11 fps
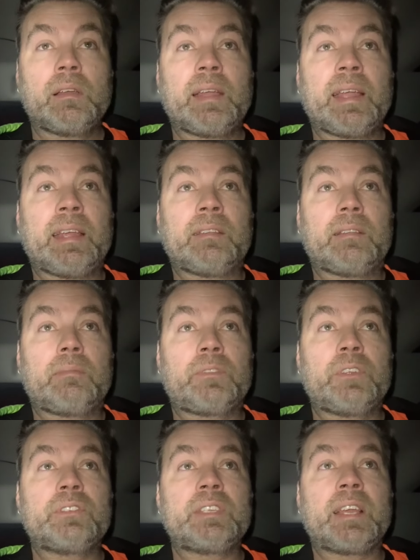And
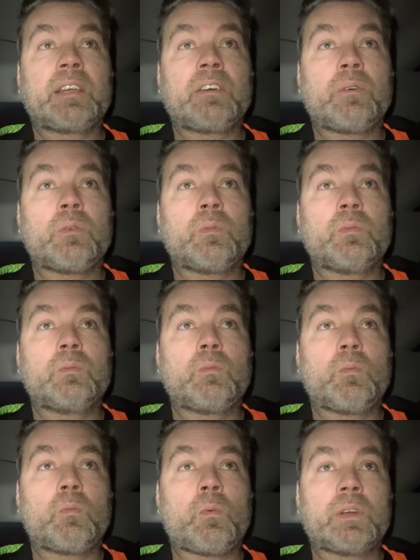usually I go
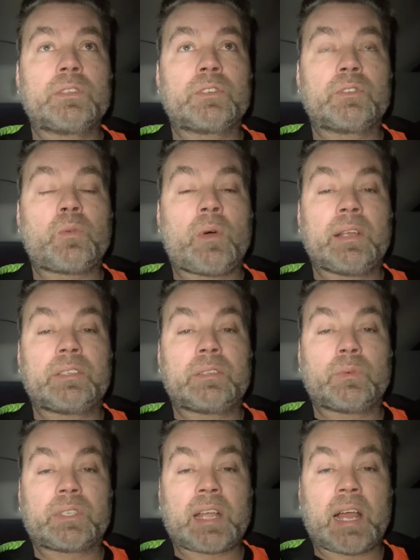once or twice to
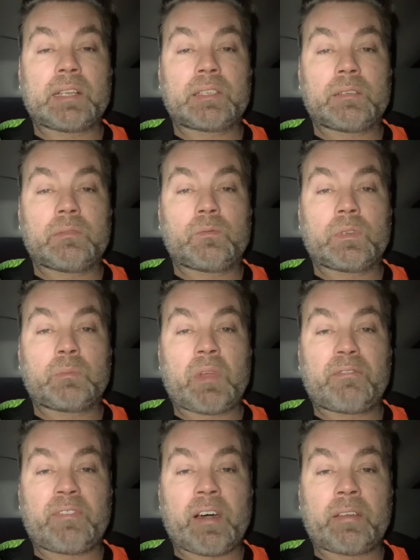Wisconsin with my
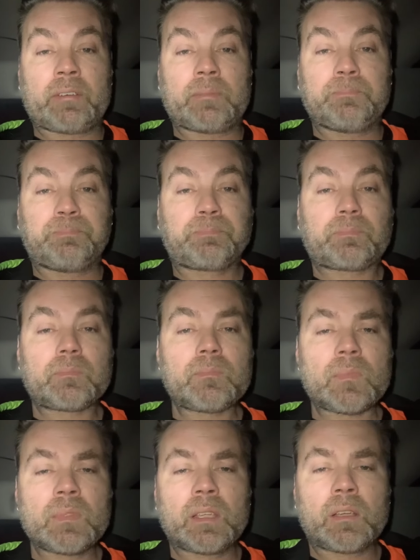father,
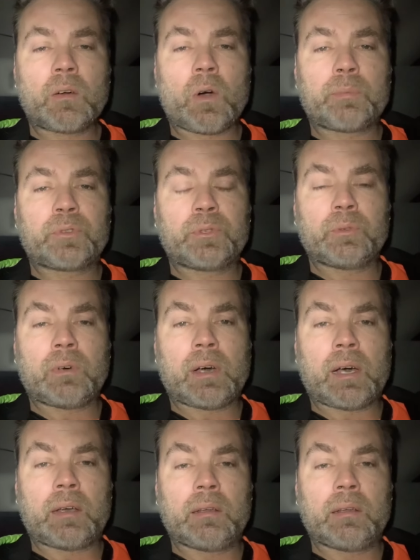go up to